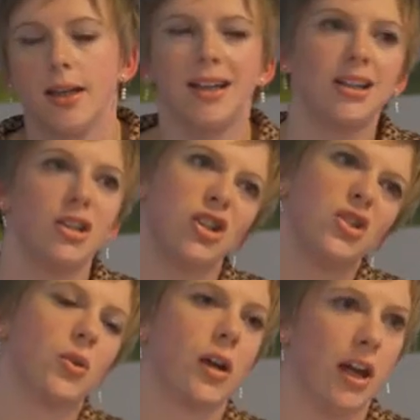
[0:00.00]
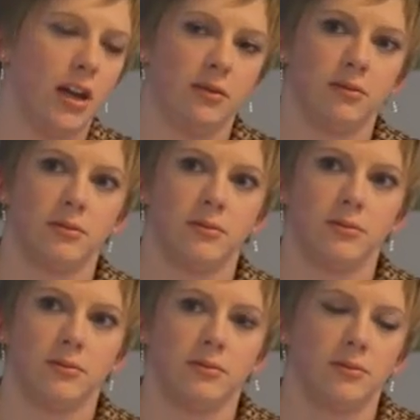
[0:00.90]
English is okay.
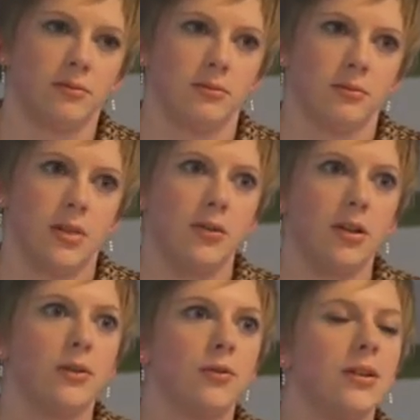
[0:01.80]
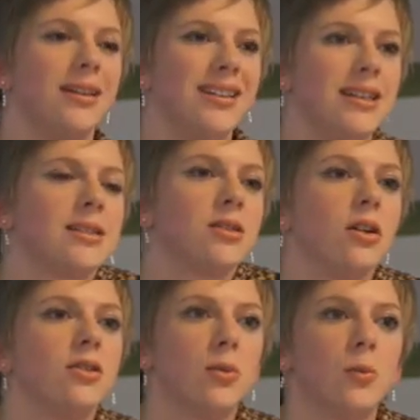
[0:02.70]
Even if it's
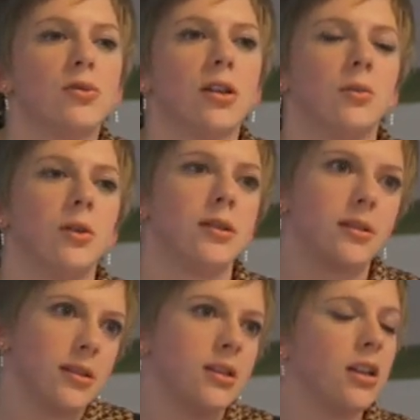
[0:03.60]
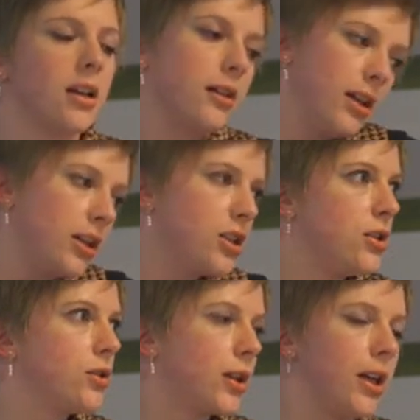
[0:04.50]
not compulsory, but they say that English
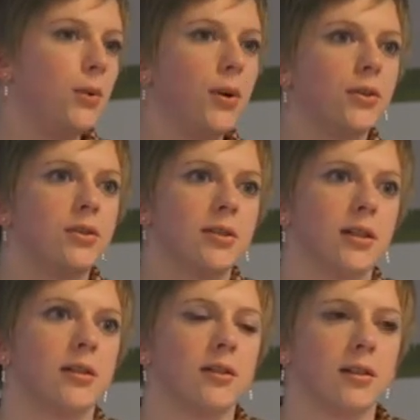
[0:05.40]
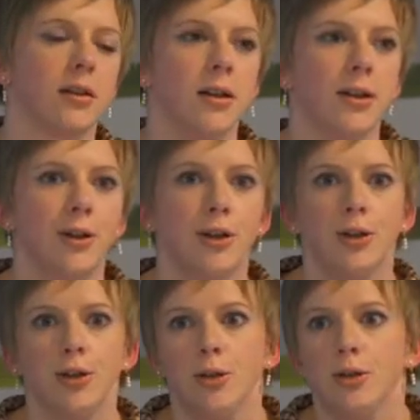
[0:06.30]
is okay, we understand it.
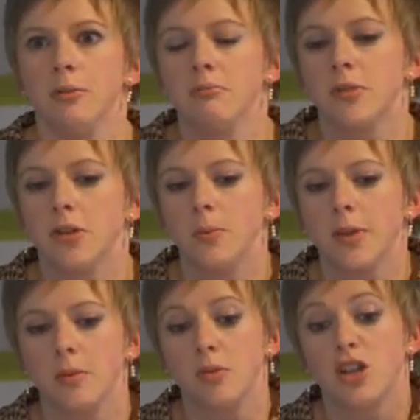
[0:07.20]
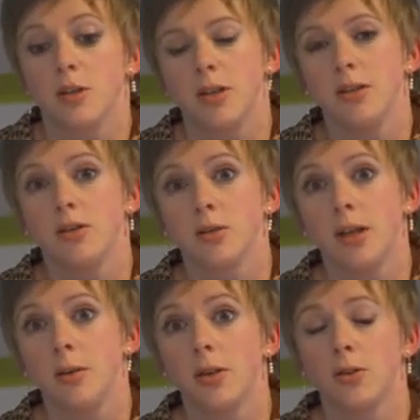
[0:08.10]
Sometimes German is
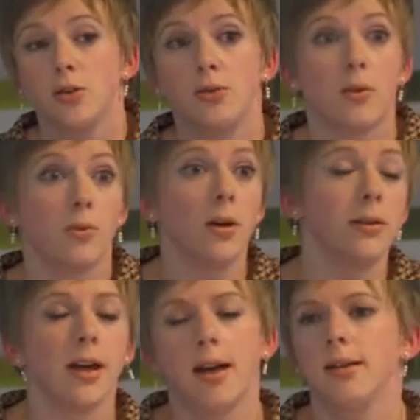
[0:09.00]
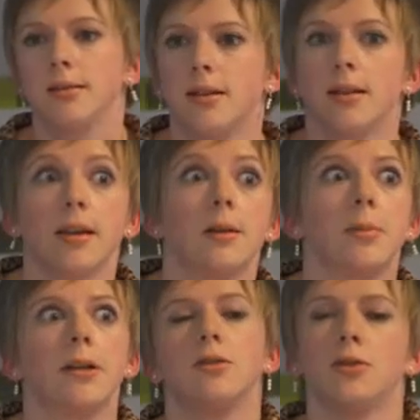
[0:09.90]
okay because you have one guy that
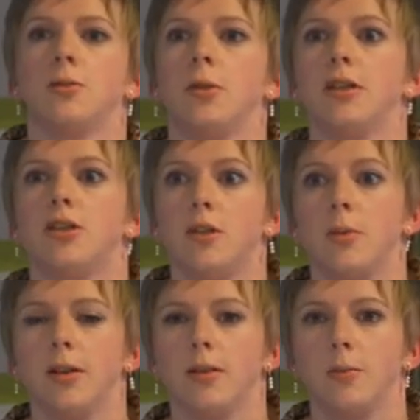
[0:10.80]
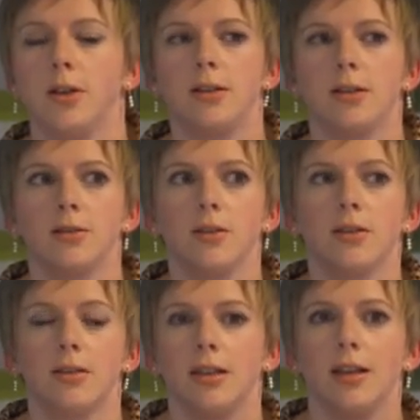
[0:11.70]
appears to speak German, but it's
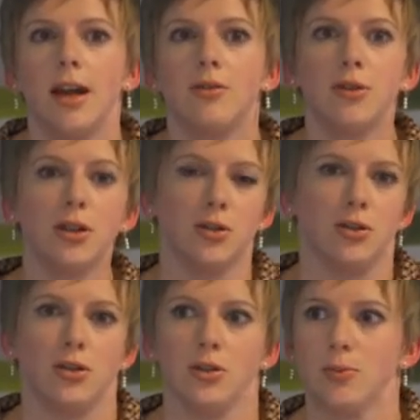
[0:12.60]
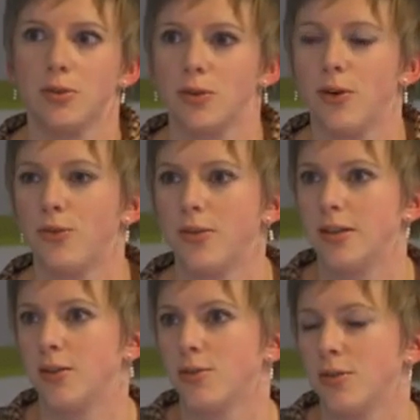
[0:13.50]
not in every customs
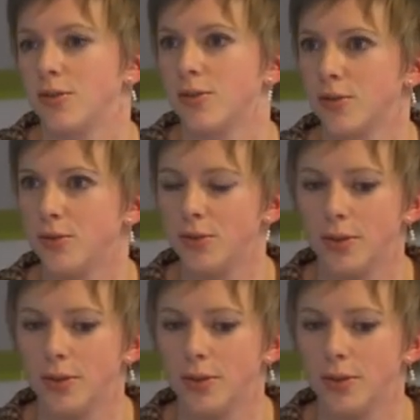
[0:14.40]
office in France. So